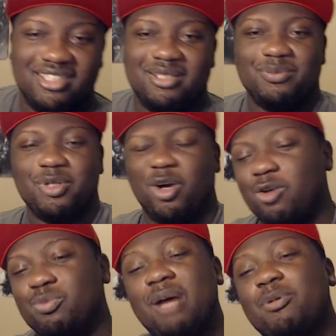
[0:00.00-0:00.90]

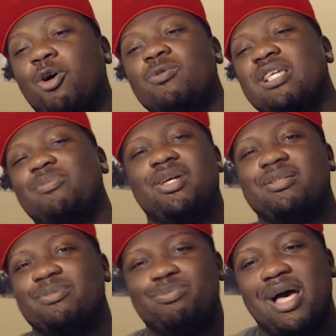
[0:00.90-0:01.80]
Probably the only reason I
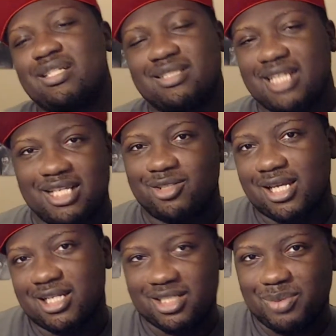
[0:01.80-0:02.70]
buy this game so I
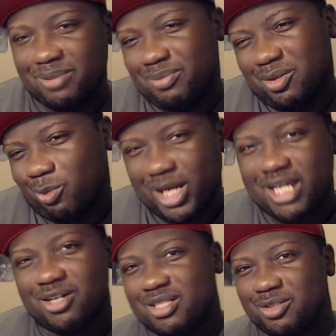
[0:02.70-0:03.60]
can just be the Raider
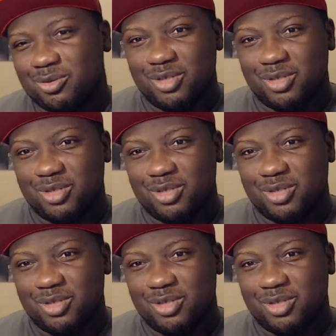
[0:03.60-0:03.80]
and just do,